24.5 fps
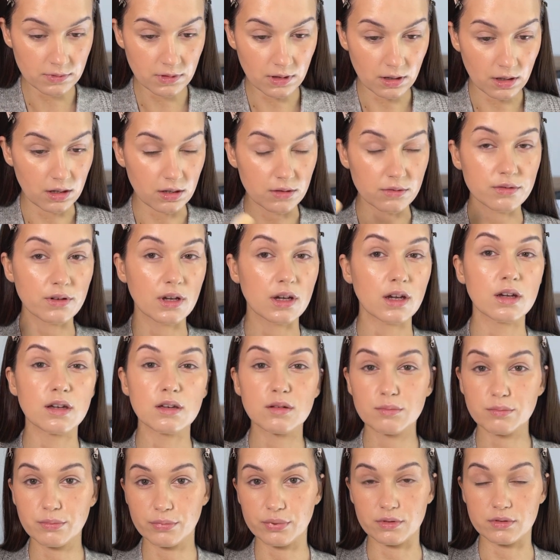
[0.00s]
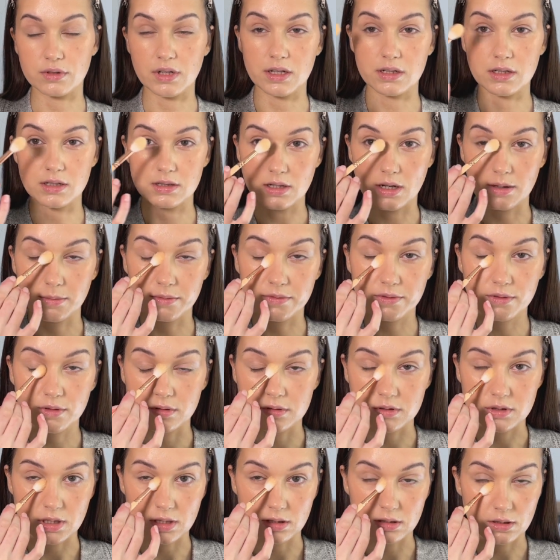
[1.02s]
if I put any type of
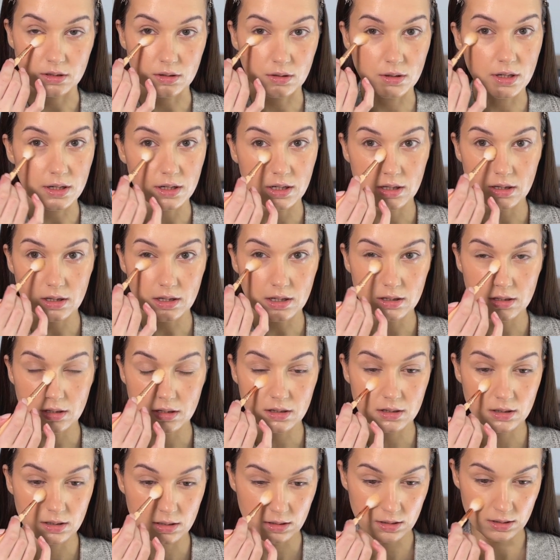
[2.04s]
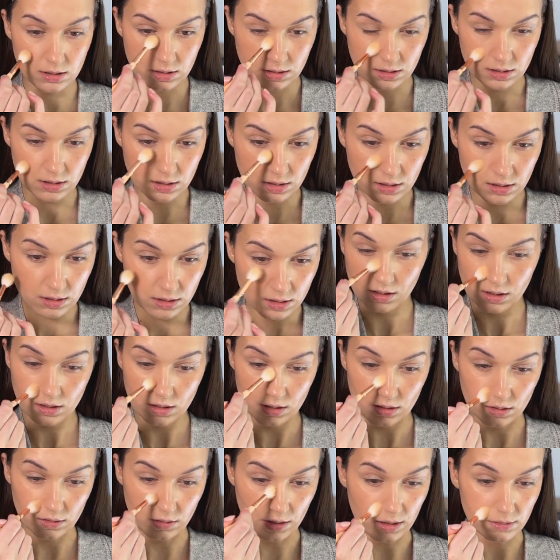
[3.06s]
concealer or anything,
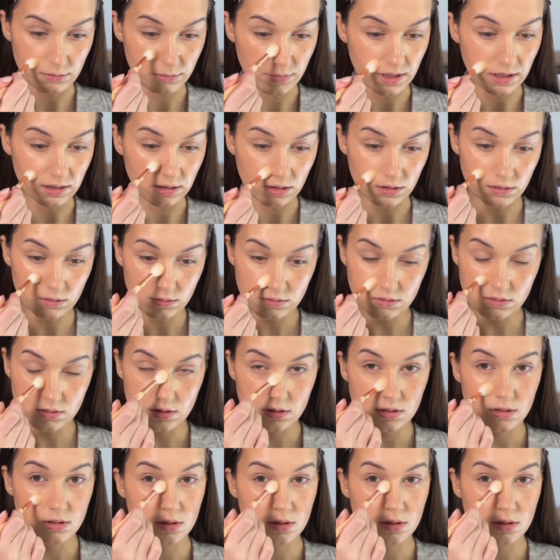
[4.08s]
around my nose,